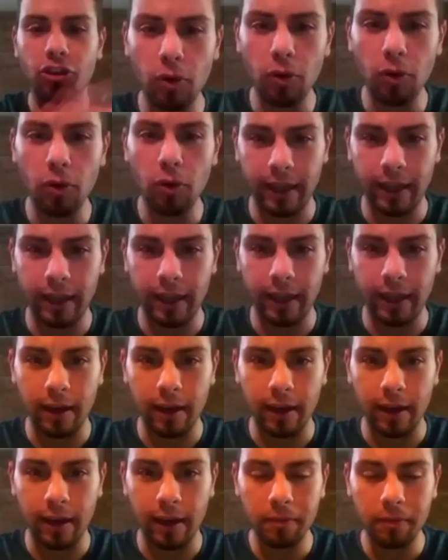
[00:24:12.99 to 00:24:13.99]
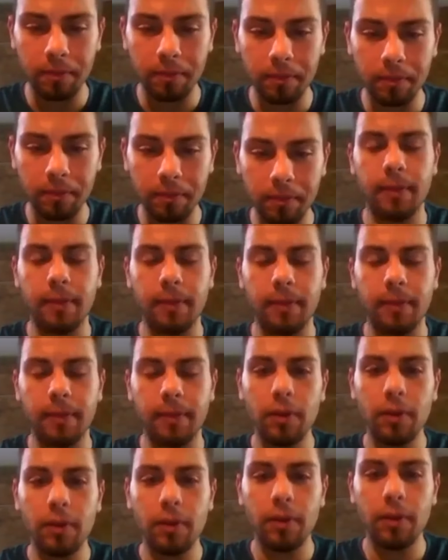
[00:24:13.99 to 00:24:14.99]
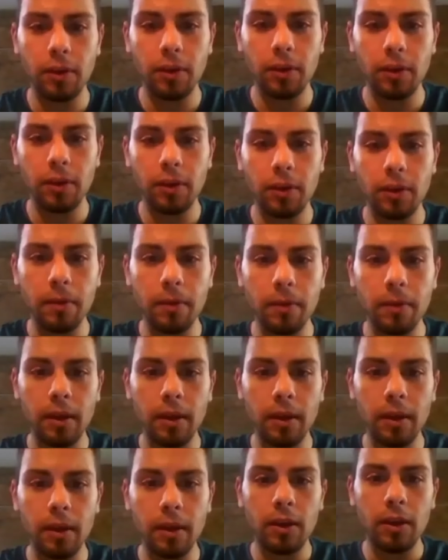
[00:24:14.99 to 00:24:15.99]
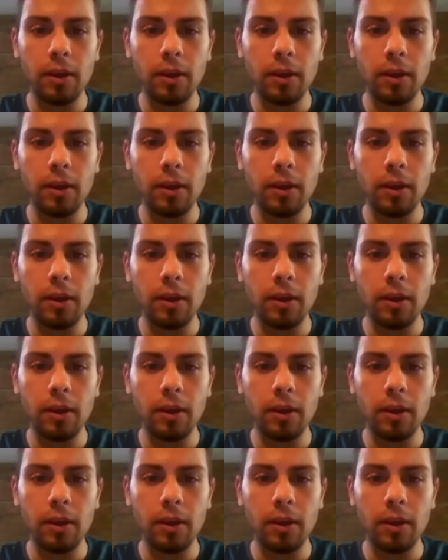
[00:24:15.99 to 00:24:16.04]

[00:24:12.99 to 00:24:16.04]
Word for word: that stuff. You know? Okay. You